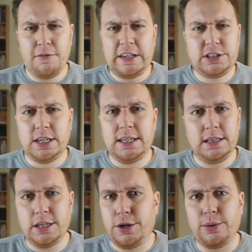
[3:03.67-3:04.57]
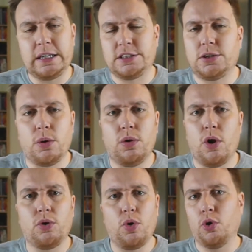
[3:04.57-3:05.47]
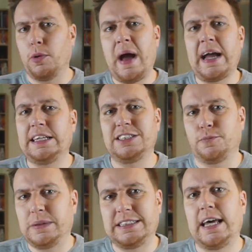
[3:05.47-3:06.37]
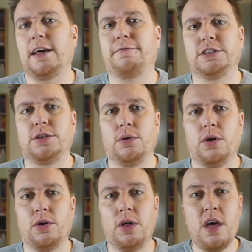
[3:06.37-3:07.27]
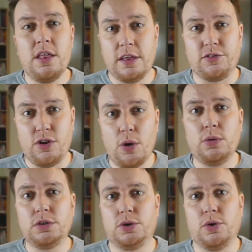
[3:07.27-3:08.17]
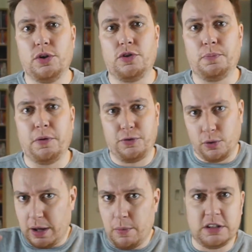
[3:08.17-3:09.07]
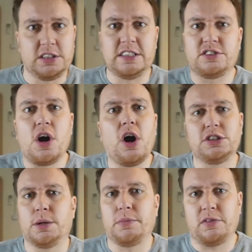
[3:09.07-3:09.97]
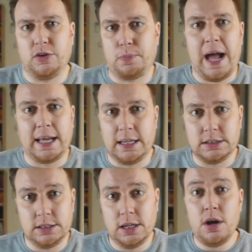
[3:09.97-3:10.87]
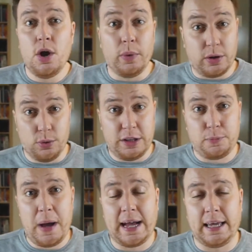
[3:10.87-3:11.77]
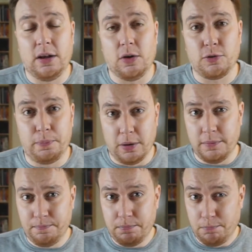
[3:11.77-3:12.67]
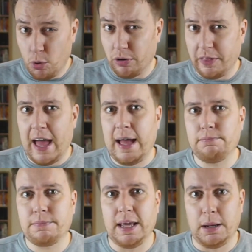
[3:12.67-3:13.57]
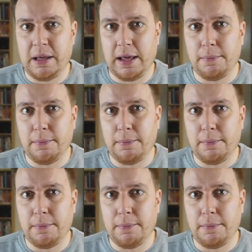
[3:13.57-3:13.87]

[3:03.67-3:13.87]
Eventually, the queue gets so long, or the packets have been sat there for so long, there's no choice but for your network to discard some of these packets. We call this packet loss, but more on that in a minute.